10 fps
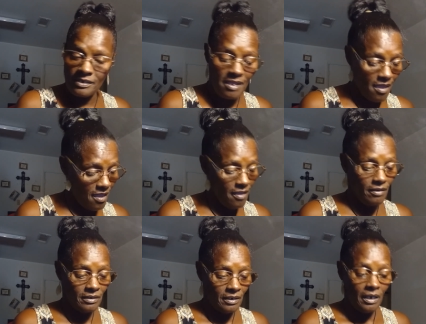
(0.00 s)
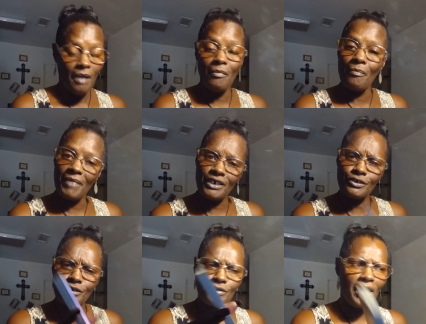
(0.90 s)
Yeah. But
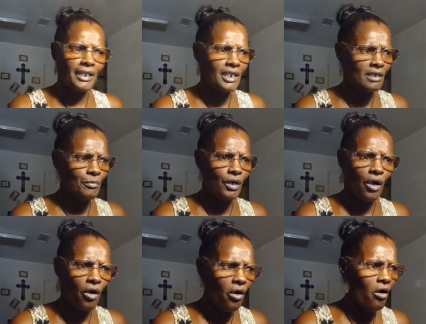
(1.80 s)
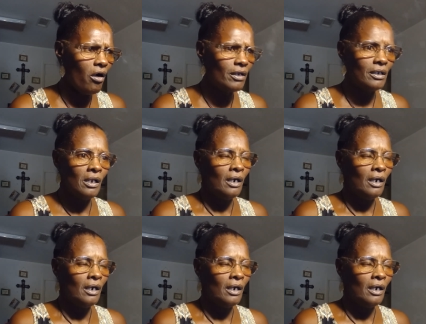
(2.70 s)
make sure I get him a card.